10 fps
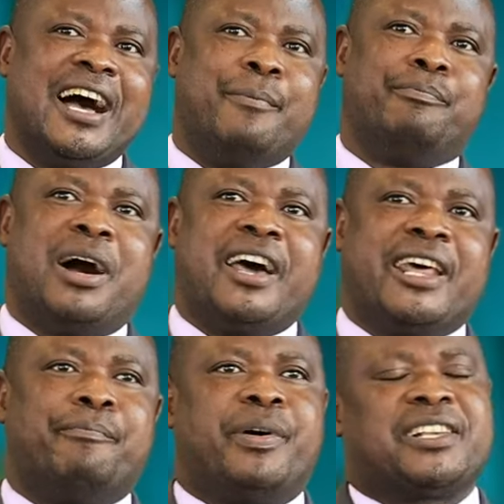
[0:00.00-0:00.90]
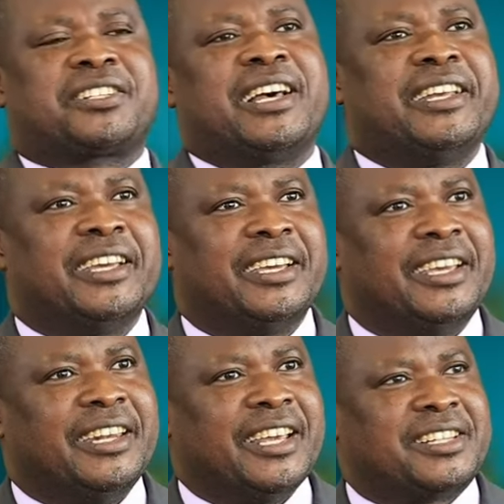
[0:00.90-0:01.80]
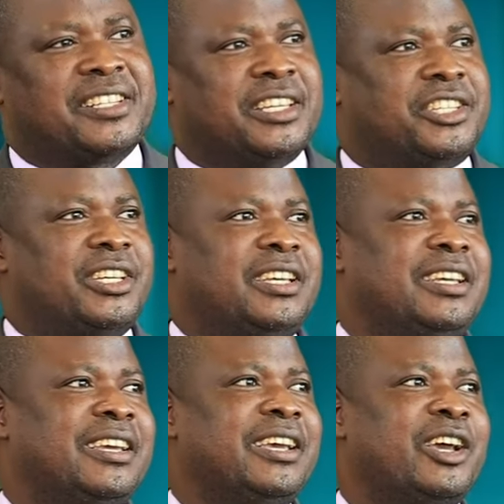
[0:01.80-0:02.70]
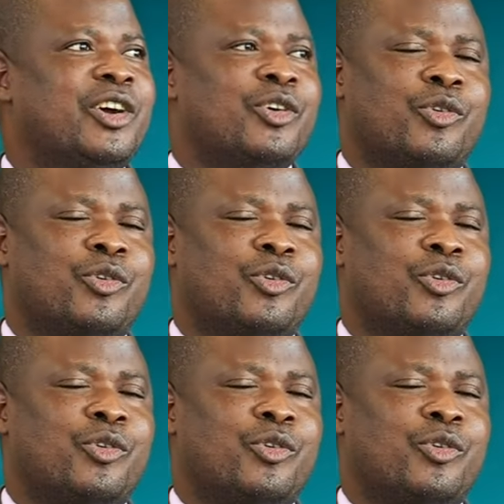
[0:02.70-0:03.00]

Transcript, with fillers: and I'm pastoring in a city